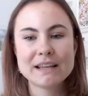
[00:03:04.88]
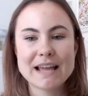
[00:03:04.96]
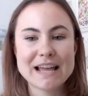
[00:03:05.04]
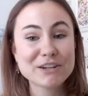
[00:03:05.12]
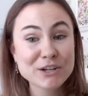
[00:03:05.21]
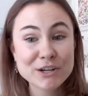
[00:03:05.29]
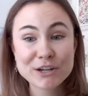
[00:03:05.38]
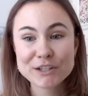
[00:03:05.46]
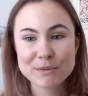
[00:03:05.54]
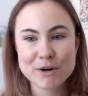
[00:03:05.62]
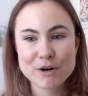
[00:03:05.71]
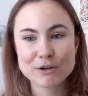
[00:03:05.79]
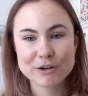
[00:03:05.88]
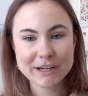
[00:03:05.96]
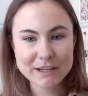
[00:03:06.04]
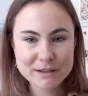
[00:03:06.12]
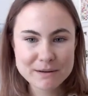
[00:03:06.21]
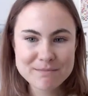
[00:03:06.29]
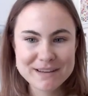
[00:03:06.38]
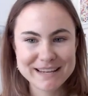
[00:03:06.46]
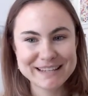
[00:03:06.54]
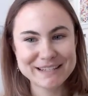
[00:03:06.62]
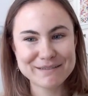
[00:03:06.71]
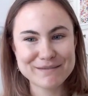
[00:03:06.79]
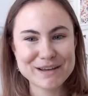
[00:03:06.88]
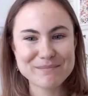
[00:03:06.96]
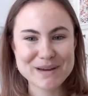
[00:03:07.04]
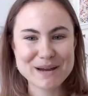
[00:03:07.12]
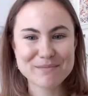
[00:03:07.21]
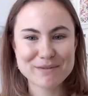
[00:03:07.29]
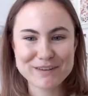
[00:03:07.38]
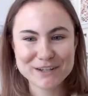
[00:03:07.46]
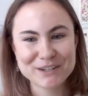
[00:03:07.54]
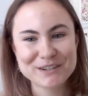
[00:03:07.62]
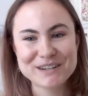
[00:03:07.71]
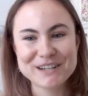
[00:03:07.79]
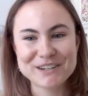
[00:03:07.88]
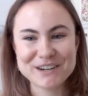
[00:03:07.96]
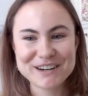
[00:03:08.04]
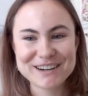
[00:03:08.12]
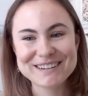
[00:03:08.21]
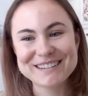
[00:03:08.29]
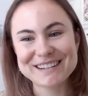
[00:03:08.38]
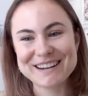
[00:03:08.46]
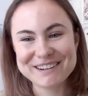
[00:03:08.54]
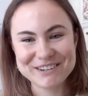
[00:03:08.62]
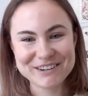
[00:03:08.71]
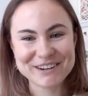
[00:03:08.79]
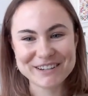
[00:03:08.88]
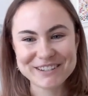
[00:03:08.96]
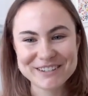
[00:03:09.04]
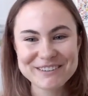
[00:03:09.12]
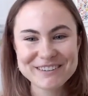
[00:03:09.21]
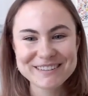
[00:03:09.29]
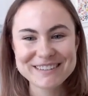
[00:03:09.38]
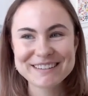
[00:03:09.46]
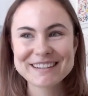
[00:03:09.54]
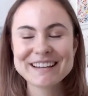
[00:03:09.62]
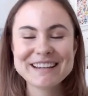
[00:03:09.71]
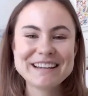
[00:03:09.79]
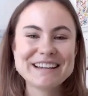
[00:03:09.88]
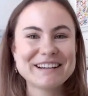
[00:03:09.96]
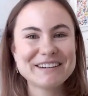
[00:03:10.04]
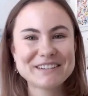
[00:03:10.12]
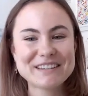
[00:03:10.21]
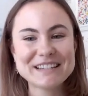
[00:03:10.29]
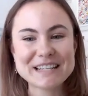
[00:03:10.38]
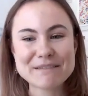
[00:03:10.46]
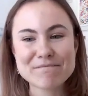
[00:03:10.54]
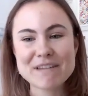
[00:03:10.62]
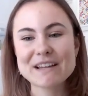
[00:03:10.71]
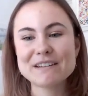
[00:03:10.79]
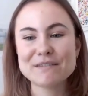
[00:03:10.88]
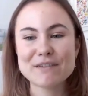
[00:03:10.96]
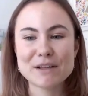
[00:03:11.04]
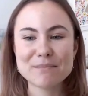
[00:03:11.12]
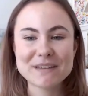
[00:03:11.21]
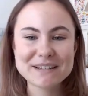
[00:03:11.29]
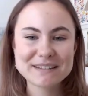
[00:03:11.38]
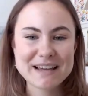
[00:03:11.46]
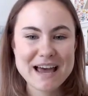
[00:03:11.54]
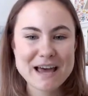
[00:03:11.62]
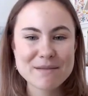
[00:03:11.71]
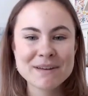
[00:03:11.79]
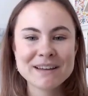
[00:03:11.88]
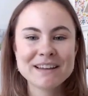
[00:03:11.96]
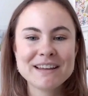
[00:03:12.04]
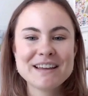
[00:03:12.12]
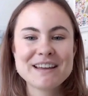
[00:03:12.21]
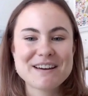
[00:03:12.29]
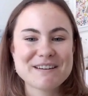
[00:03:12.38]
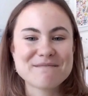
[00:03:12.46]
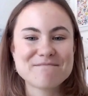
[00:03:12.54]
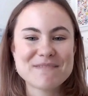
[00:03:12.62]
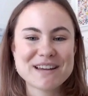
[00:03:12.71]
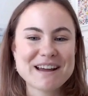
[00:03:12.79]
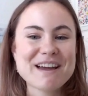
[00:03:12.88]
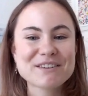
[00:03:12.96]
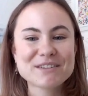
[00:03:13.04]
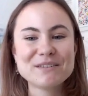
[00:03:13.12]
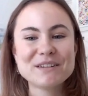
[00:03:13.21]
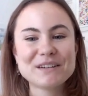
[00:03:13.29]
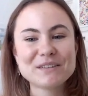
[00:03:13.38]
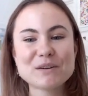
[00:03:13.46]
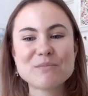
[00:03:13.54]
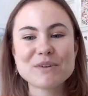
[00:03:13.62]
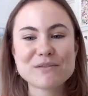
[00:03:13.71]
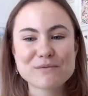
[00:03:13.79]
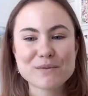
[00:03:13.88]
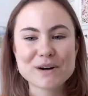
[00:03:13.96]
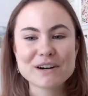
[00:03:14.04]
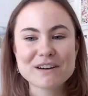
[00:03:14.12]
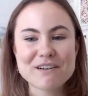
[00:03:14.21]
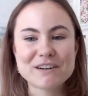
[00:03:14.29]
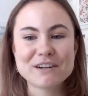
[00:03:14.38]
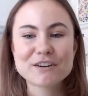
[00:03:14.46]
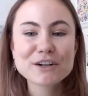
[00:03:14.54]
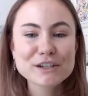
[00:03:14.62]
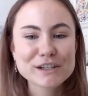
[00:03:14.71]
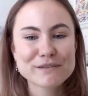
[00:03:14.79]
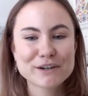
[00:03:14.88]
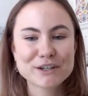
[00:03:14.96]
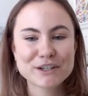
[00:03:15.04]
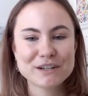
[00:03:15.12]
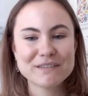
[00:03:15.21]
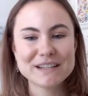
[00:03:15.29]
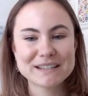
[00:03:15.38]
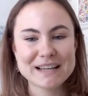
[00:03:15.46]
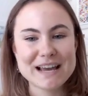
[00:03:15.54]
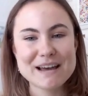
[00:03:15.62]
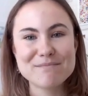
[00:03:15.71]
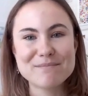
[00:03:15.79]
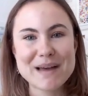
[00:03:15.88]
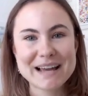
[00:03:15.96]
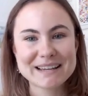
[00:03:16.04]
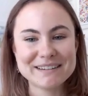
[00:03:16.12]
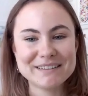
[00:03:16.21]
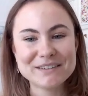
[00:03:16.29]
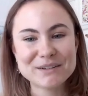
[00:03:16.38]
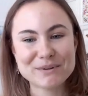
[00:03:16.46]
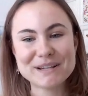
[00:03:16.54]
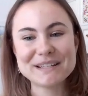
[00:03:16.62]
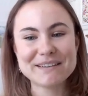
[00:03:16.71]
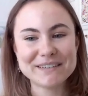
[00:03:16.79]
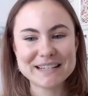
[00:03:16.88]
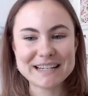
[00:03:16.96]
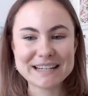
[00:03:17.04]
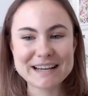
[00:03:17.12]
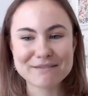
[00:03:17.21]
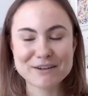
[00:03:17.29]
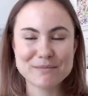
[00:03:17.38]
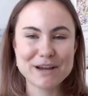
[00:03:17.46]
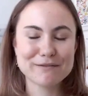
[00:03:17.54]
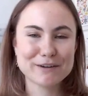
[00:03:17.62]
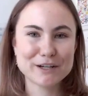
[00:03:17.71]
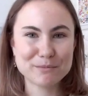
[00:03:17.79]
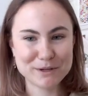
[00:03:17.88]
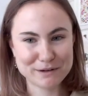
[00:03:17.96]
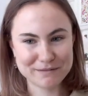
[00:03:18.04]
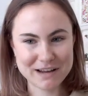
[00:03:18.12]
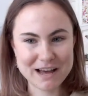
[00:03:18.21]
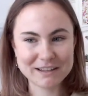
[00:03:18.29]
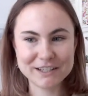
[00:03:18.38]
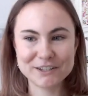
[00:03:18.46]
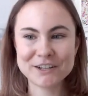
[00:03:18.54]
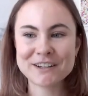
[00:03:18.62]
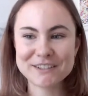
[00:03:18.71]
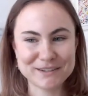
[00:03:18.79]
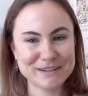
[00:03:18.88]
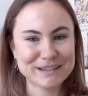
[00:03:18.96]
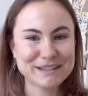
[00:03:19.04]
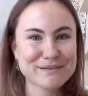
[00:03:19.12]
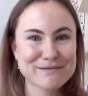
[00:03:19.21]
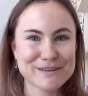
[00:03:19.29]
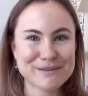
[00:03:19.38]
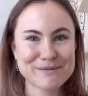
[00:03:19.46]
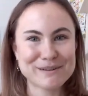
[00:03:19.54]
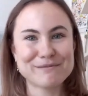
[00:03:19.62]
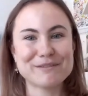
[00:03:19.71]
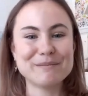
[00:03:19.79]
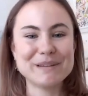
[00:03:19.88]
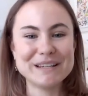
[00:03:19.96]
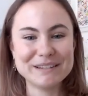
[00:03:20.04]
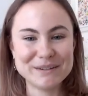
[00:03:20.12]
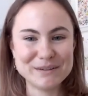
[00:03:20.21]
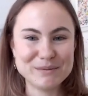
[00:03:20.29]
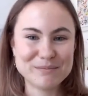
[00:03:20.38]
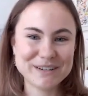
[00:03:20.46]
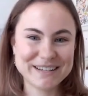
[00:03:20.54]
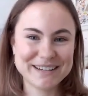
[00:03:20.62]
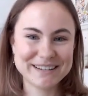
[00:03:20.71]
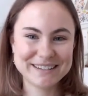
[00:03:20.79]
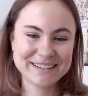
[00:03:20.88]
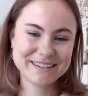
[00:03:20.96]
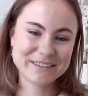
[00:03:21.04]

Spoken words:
Engineering Tomorrow curriculum is developed by professional engineers and engineering students. Here's the team that developed this lab. And I also did a little bit of work on an earlier version of this lab back in 2017 after my freshman year of college. So this is a fun one for me to present.